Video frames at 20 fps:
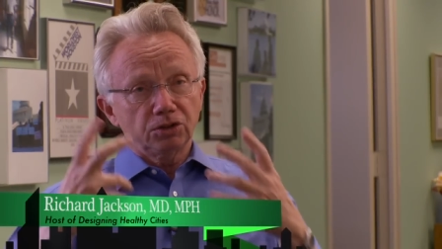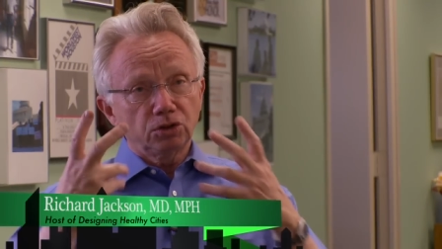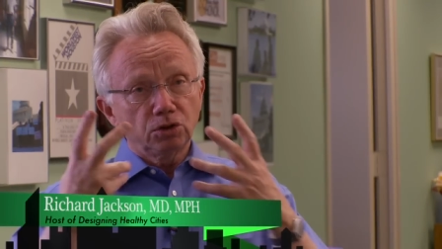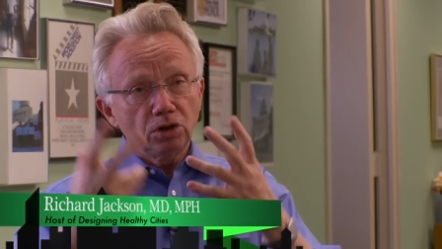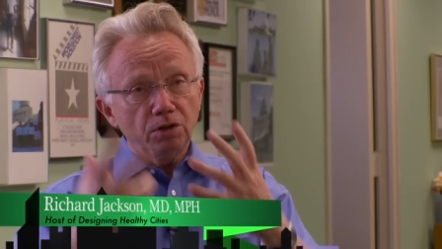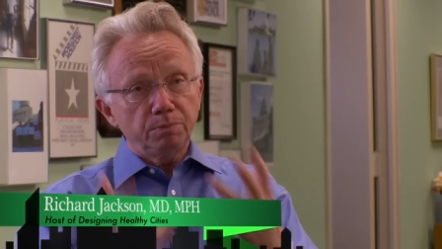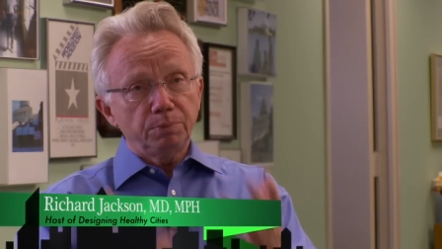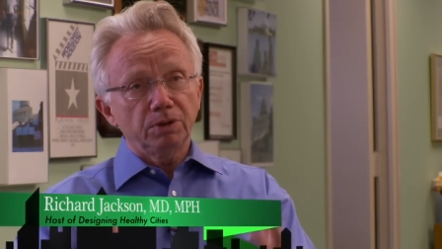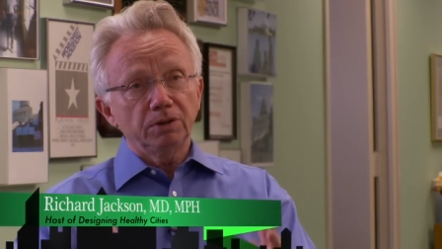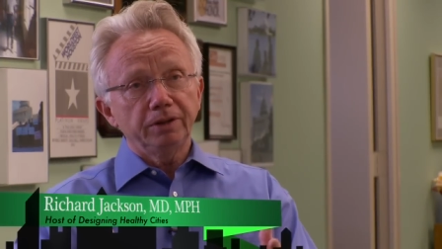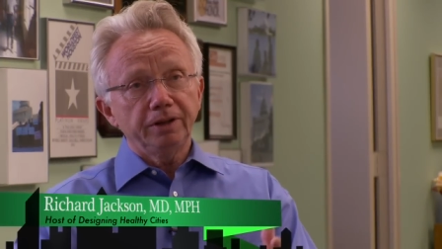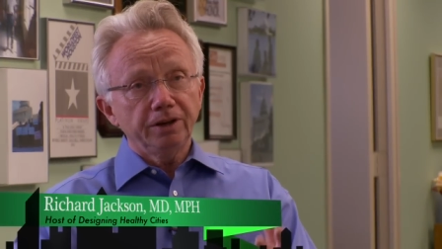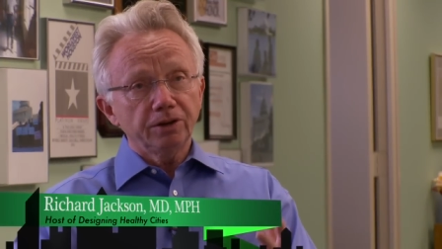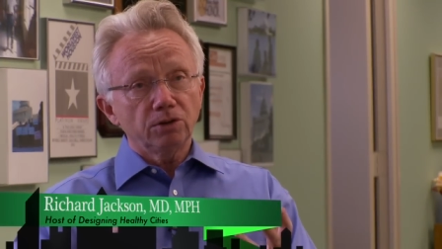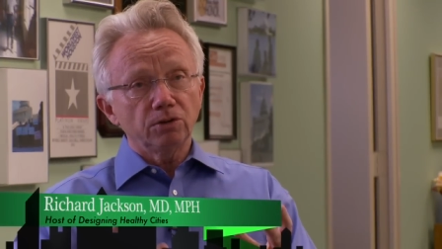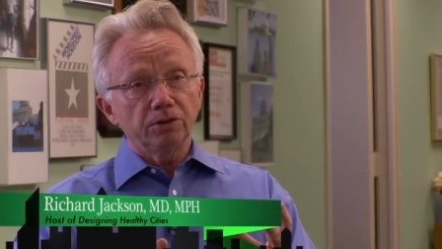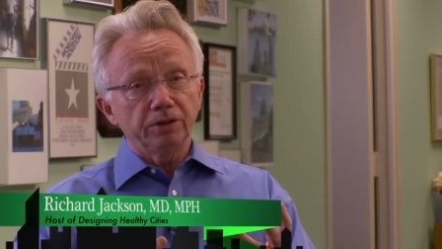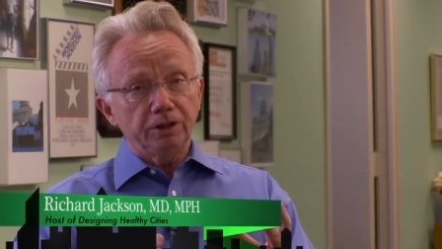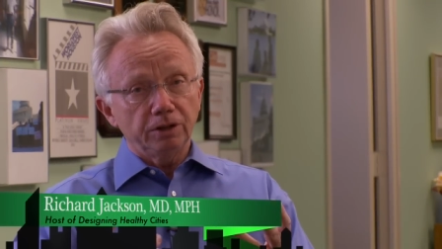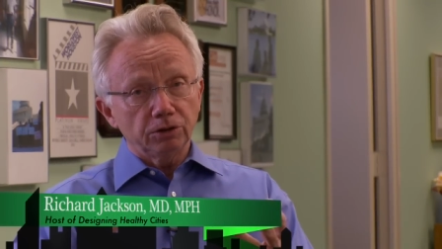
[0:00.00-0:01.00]
good
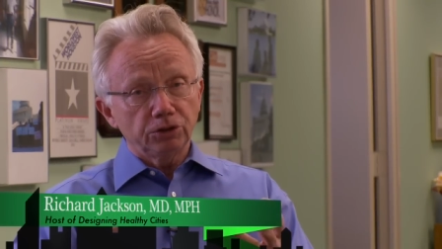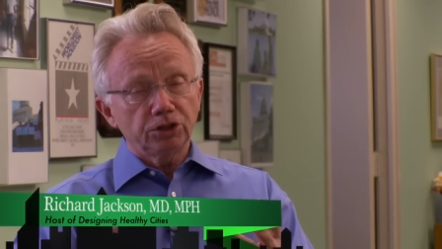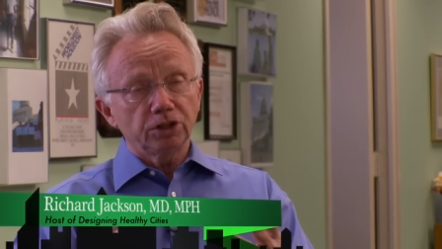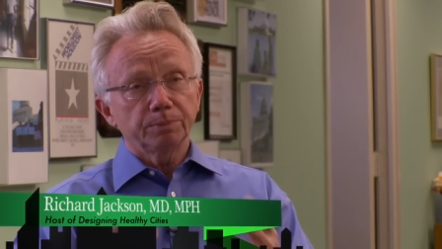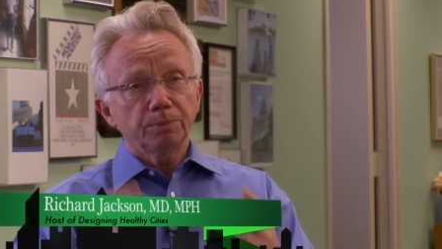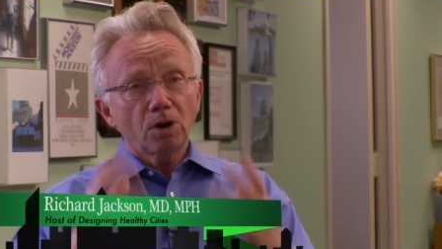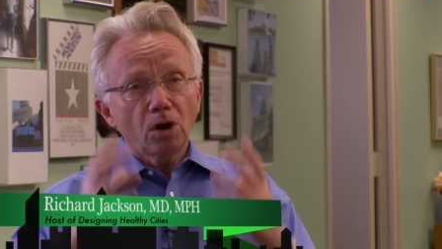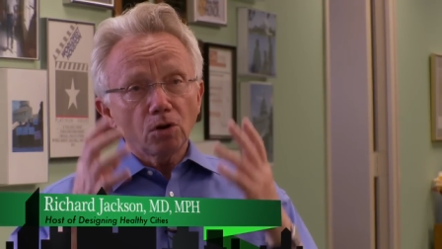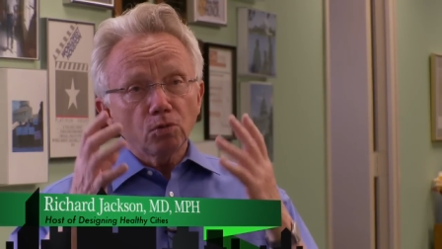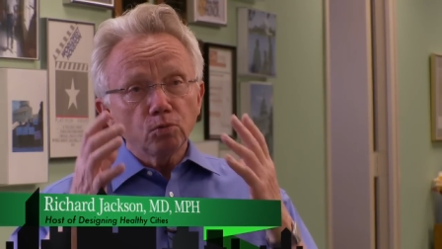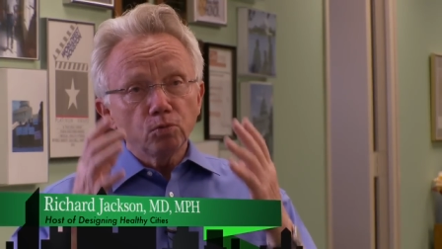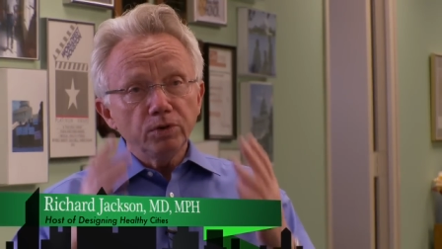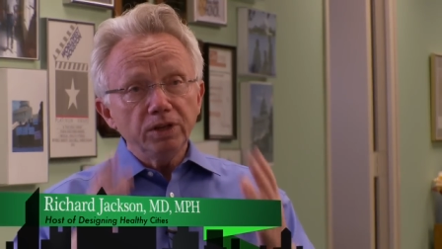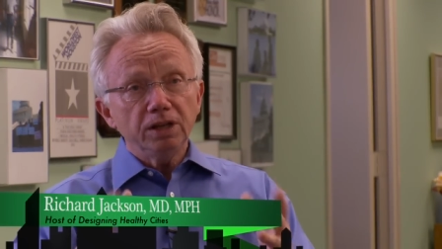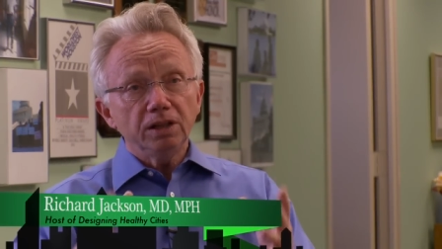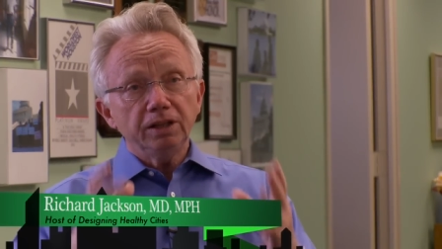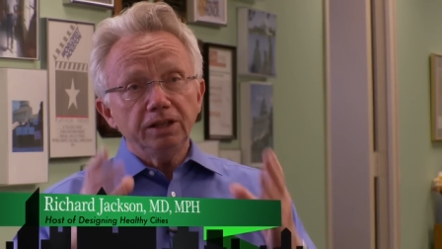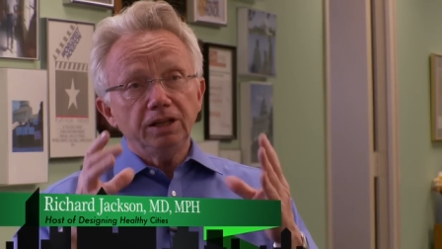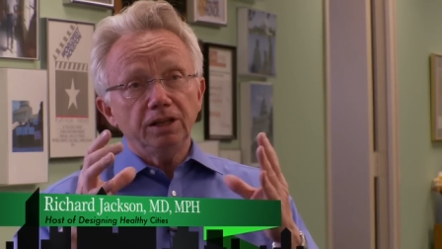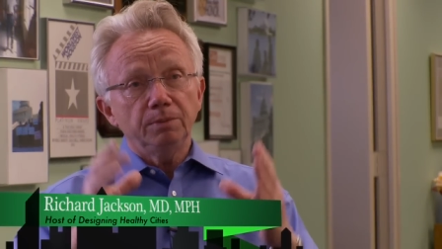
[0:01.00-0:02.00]
political leadership are
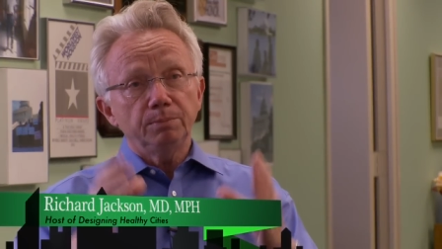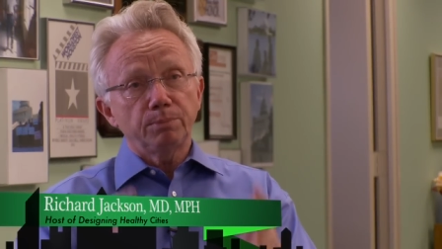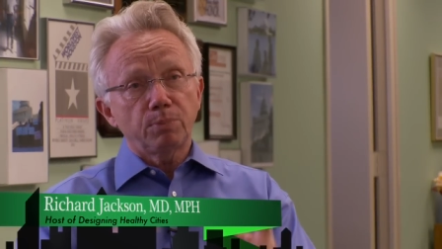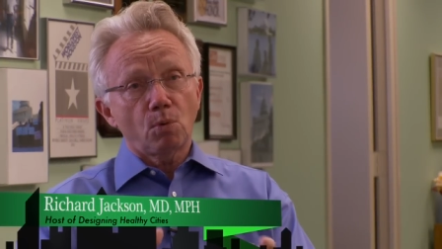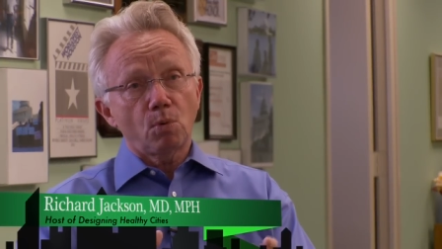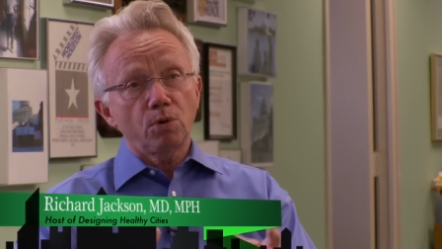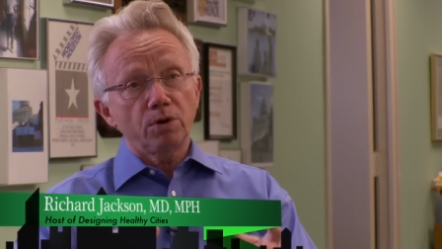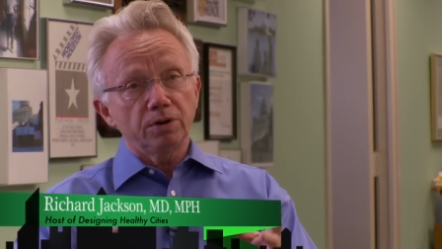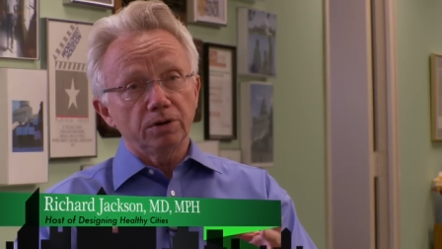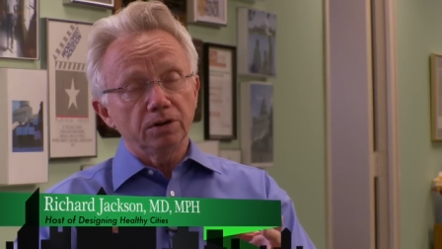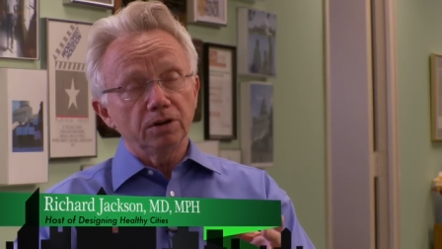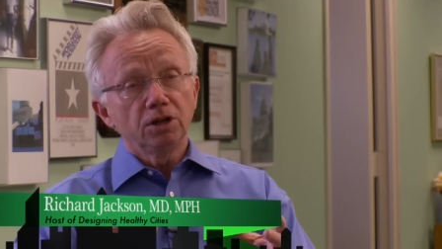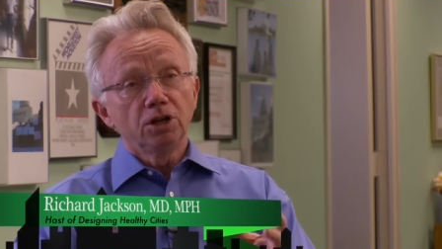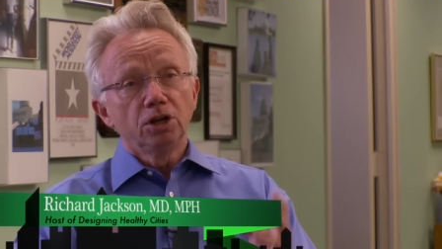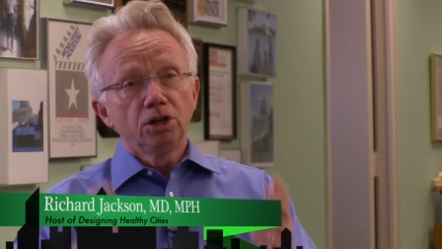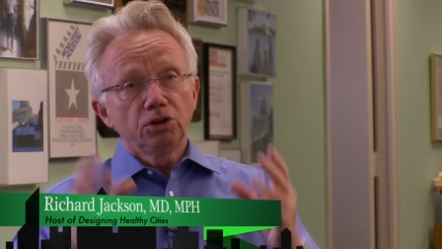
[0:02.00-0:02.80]
really important